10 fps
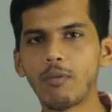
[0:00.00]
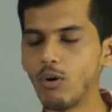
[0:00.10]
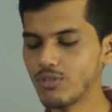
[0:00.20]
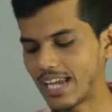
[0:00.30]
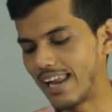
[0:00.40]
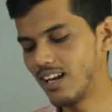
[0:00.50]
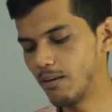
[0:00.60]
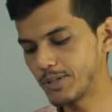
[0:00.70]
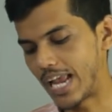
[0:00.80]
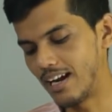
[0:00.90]
down, channel up,
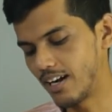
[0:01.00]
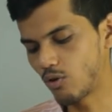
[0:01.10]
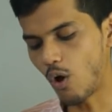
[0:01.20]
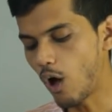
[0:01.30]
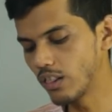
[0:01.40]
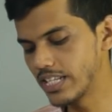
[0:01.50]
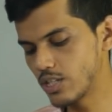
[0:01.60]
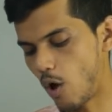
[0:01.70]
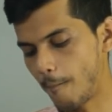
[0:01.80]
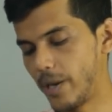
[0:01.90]
channel down. All these
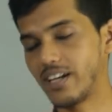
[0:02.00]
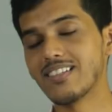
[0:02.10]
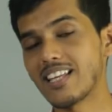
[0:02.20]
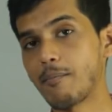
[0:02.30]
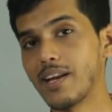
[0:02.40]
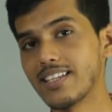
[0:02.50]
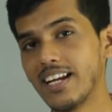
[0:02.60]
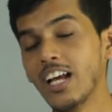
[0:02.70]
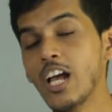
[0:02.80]
buttons are present.